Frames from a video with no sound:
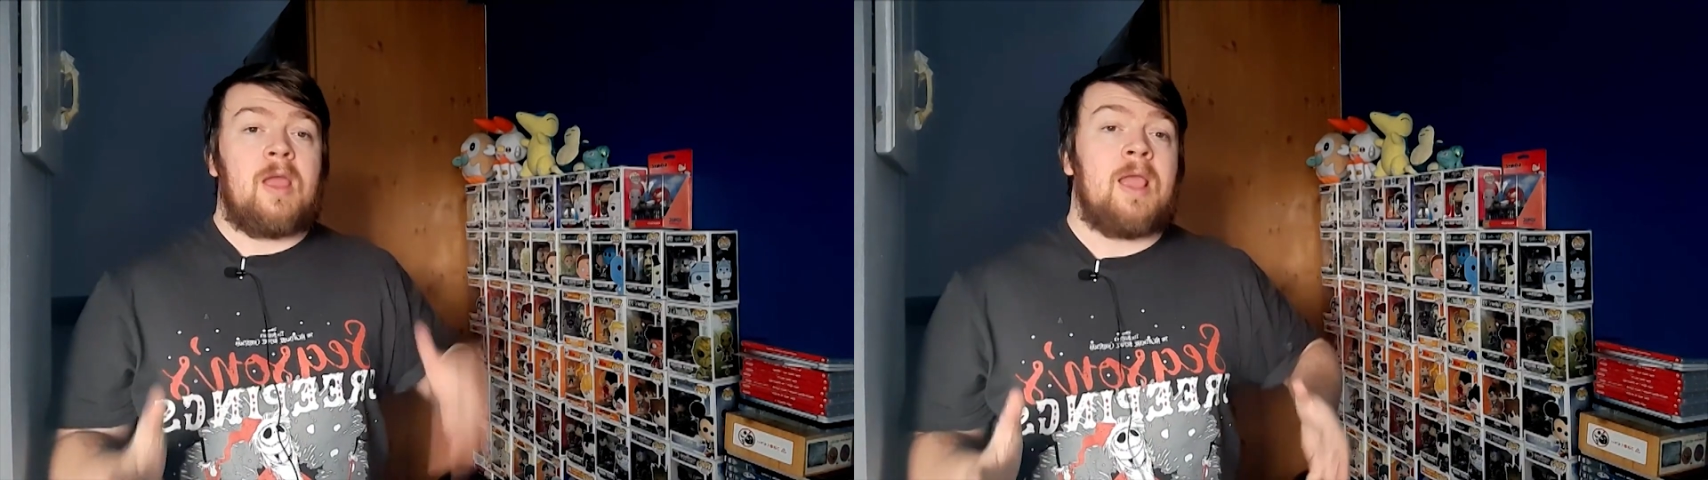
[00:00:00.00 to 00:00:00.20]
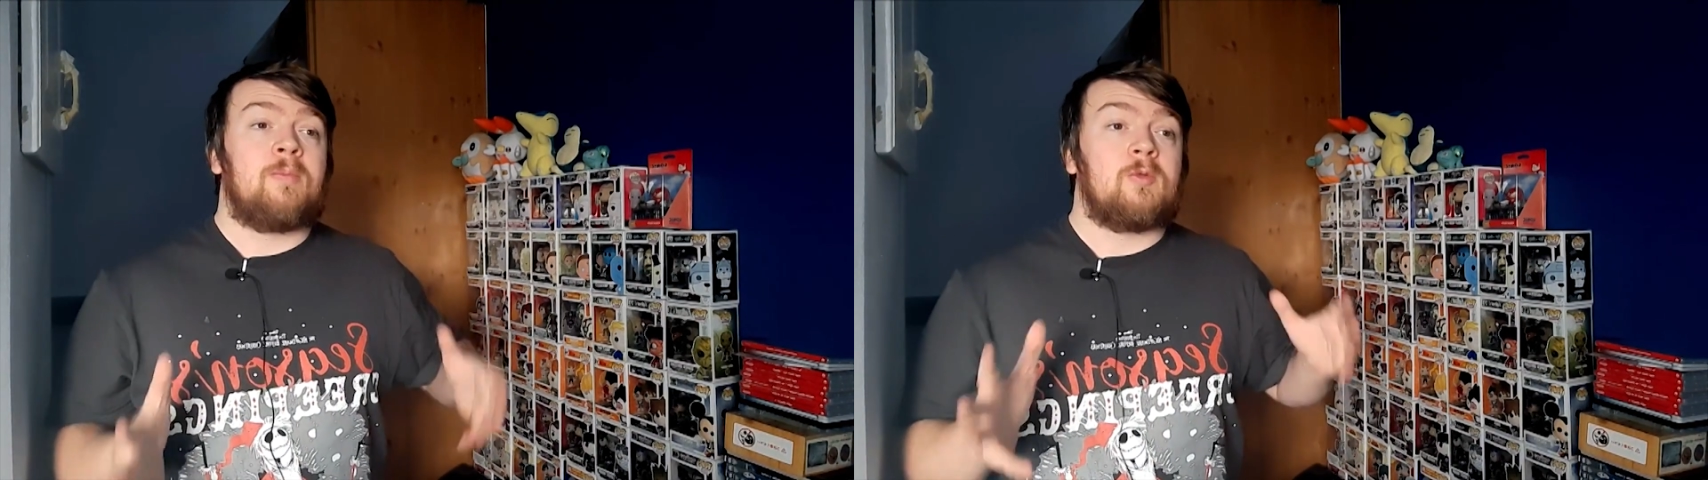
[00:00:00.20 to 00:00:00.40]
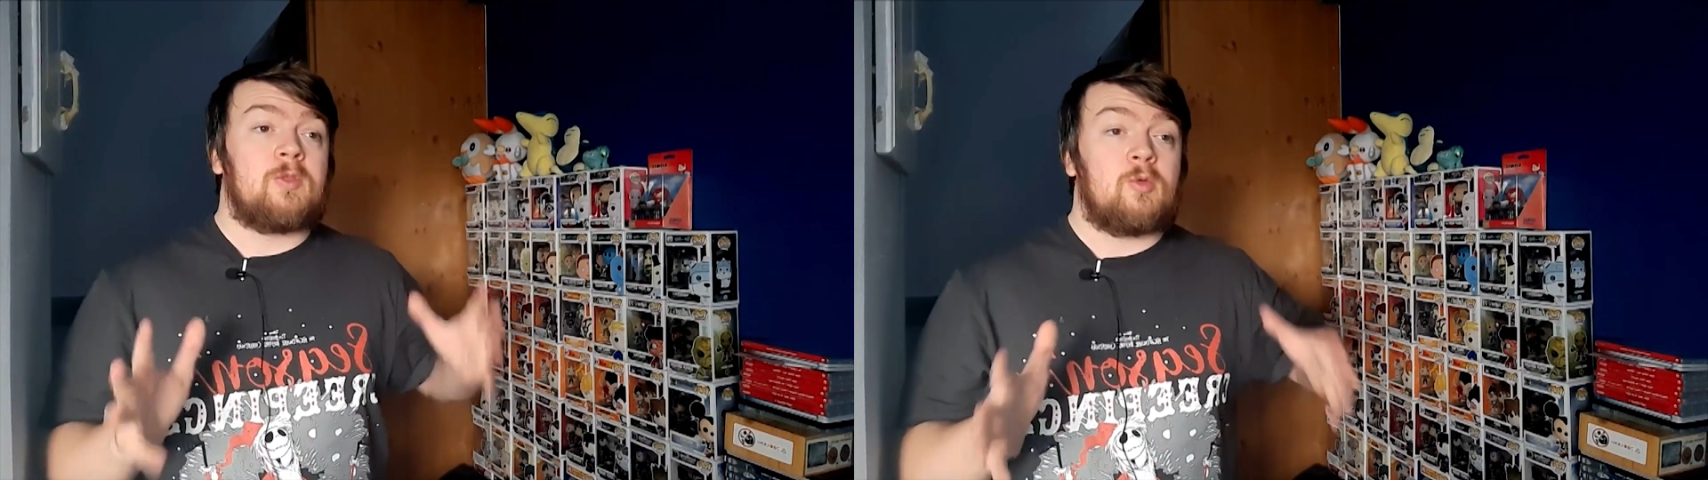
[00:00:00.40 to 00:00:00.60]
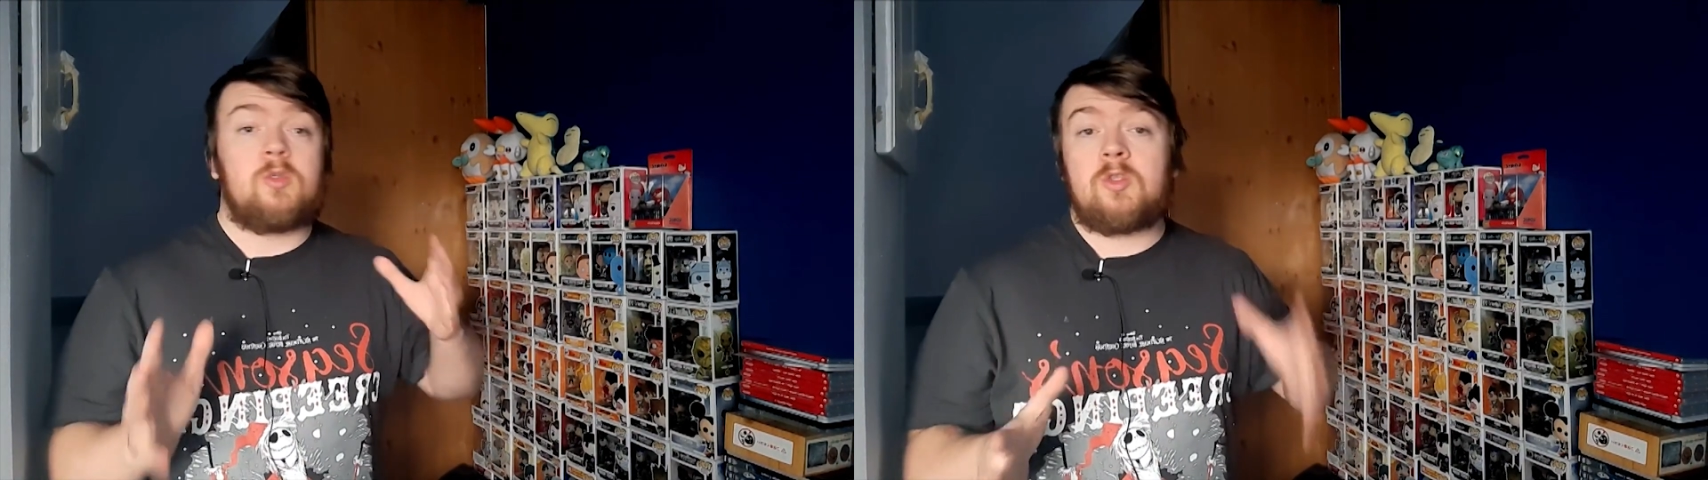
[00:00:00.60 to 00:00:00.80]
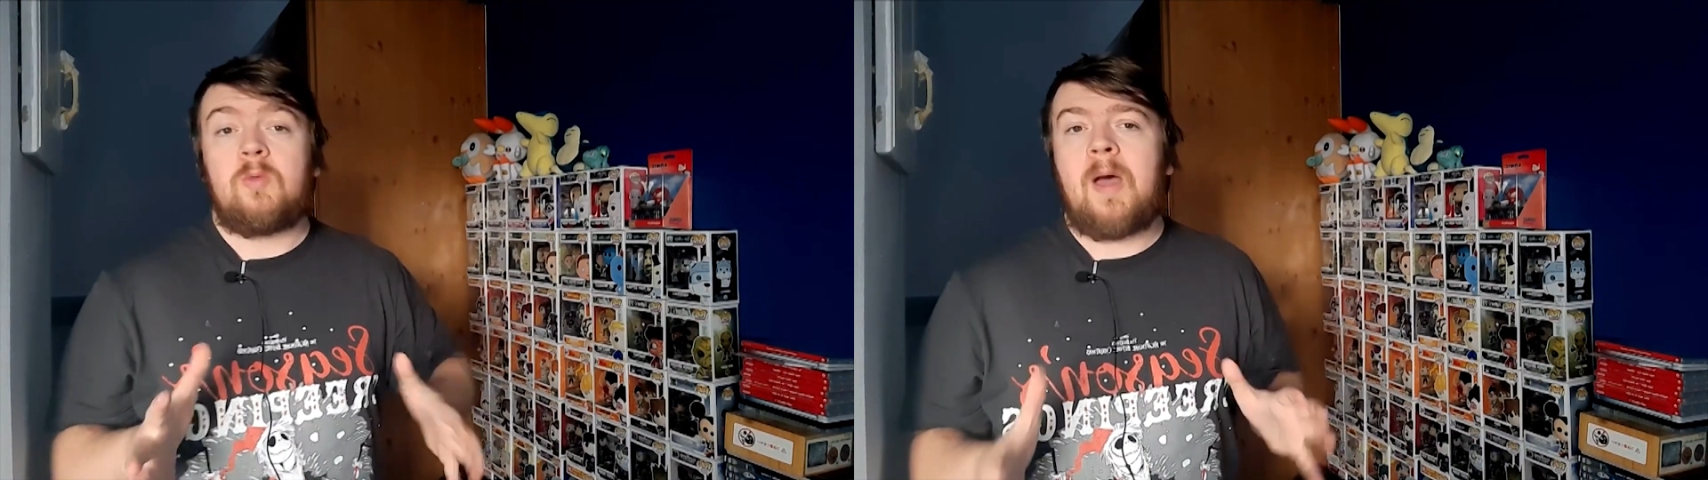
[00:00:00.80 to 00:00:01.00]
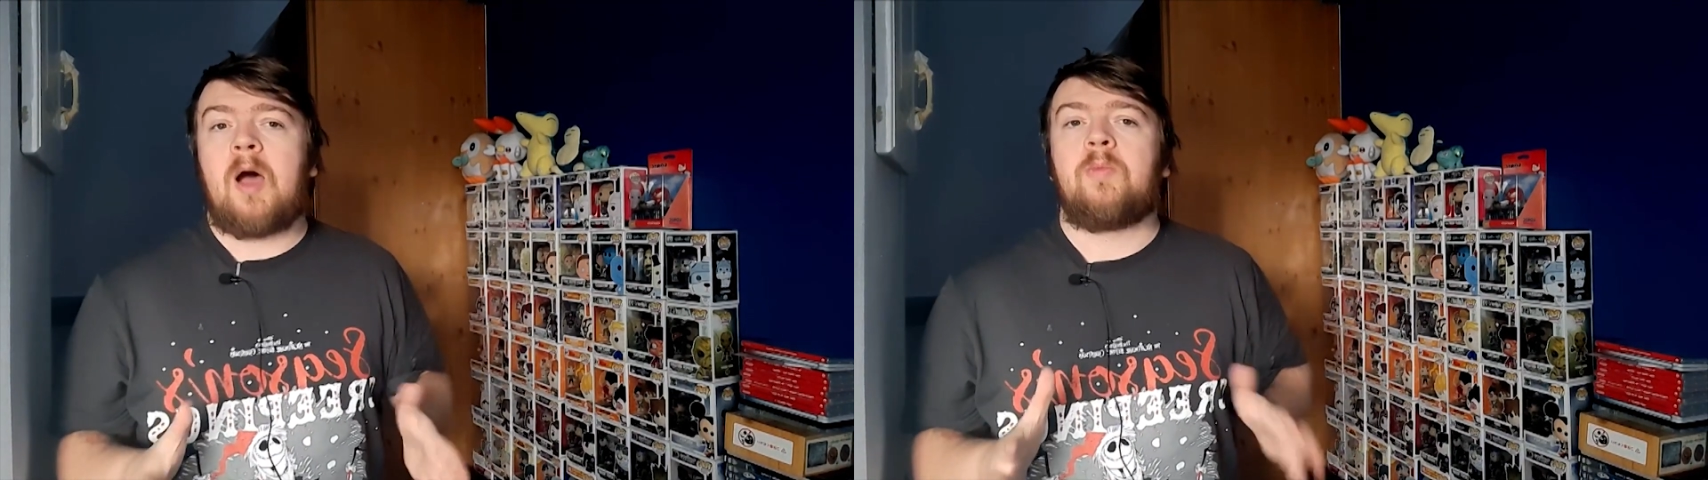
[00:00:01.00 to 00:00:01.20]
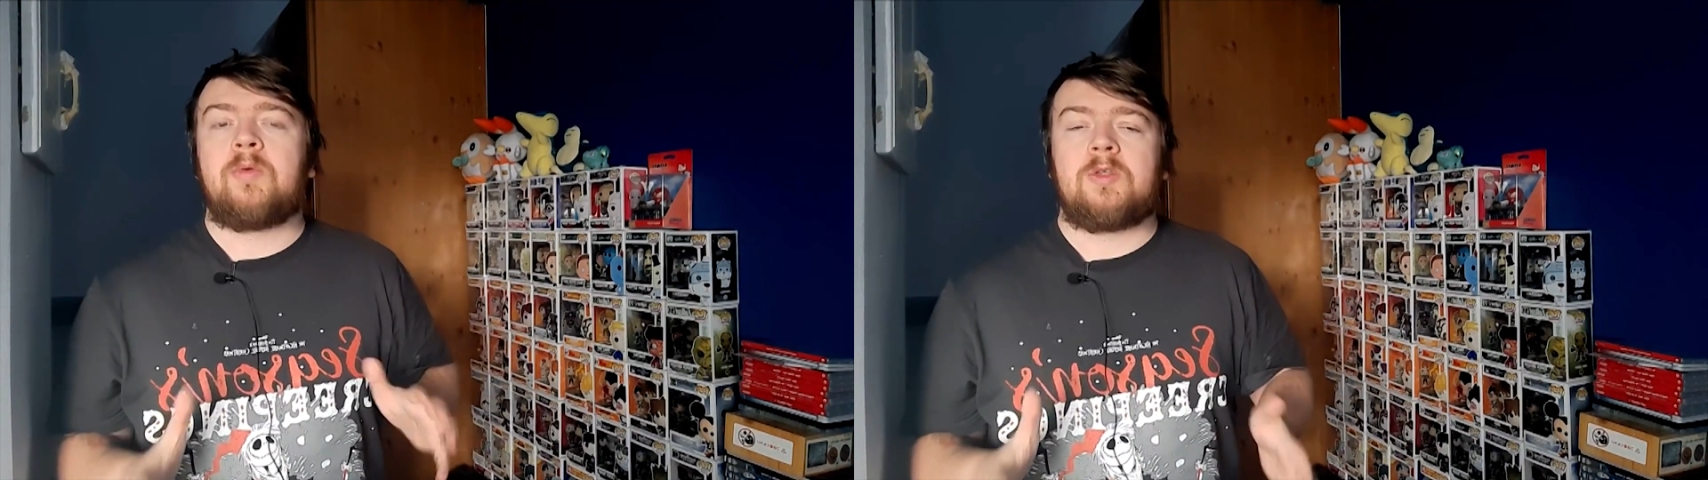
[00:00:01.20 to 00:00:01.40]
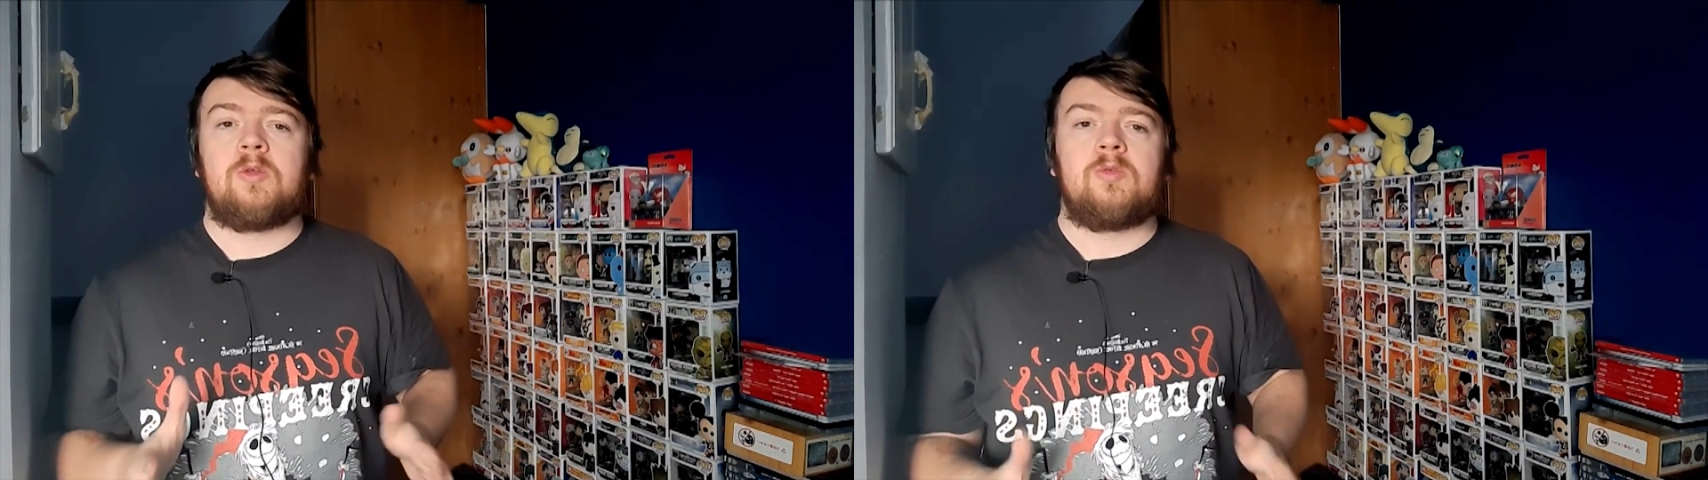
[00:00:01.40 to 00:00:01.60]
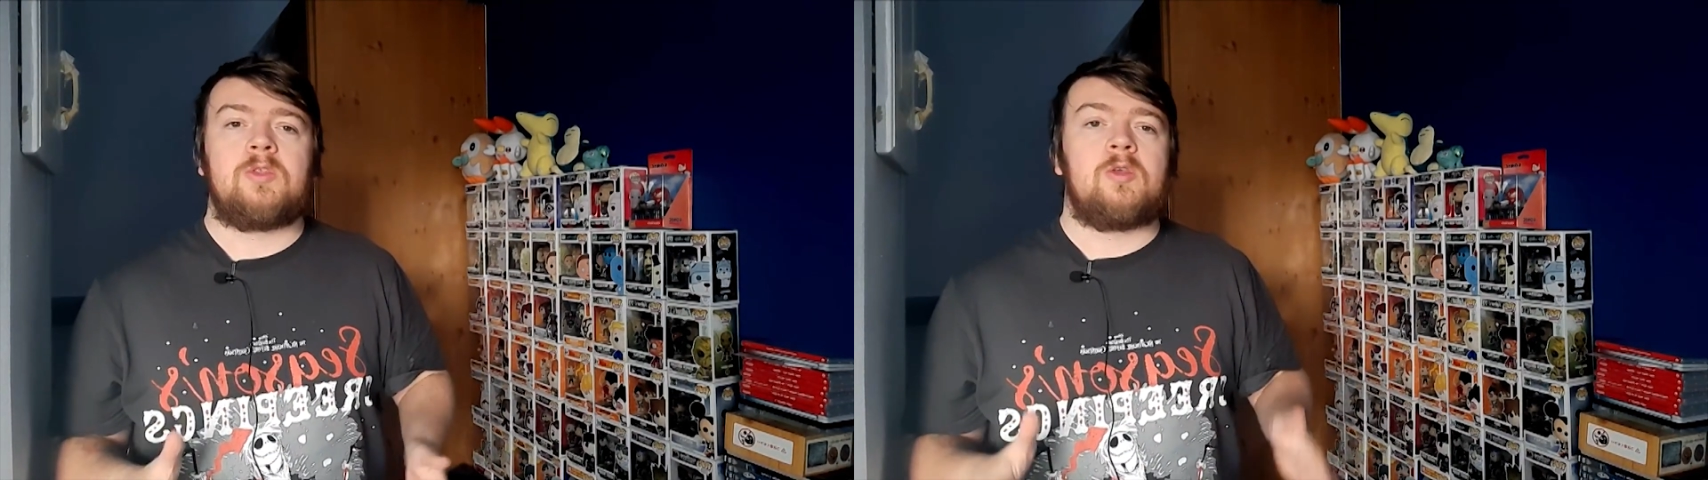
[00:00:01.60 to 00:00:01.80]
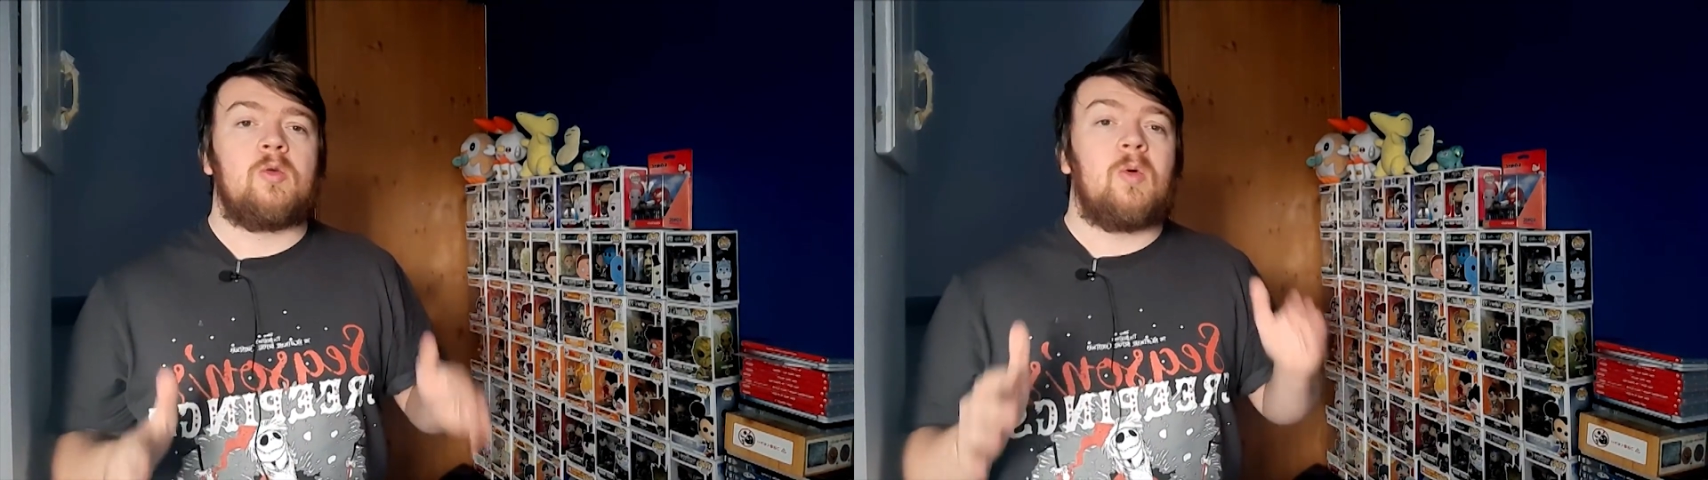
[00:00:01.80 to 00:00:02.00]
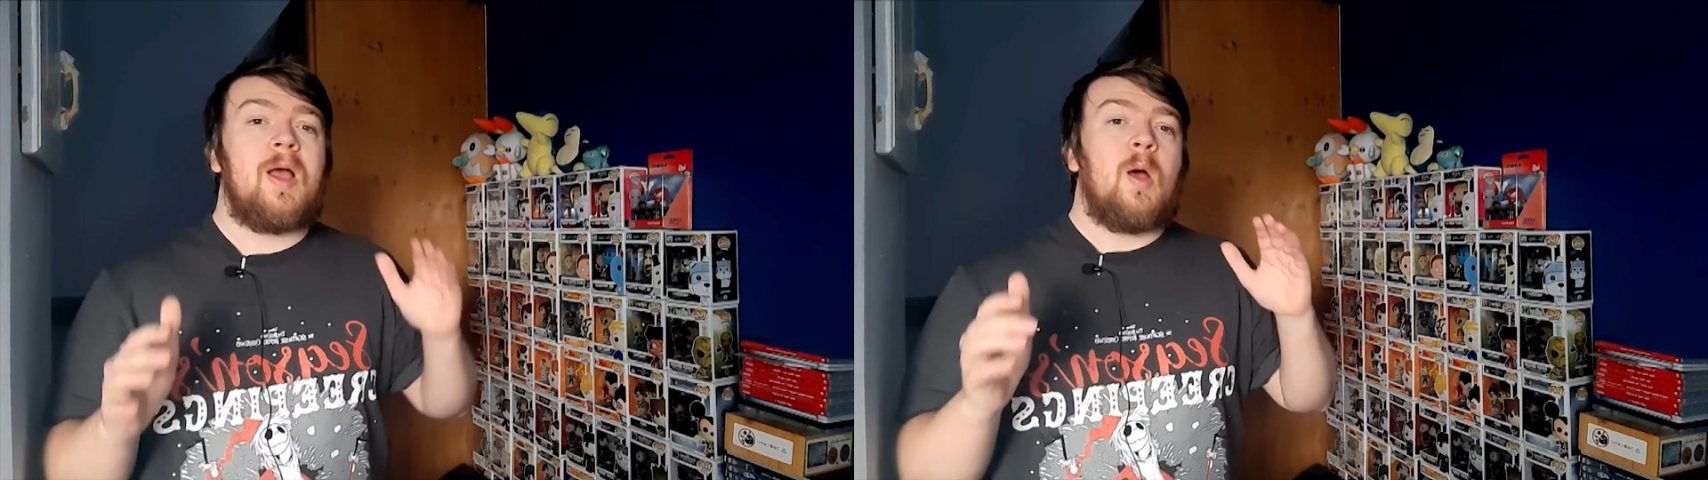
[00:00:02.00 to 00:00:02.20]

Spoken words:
able to somehow produce you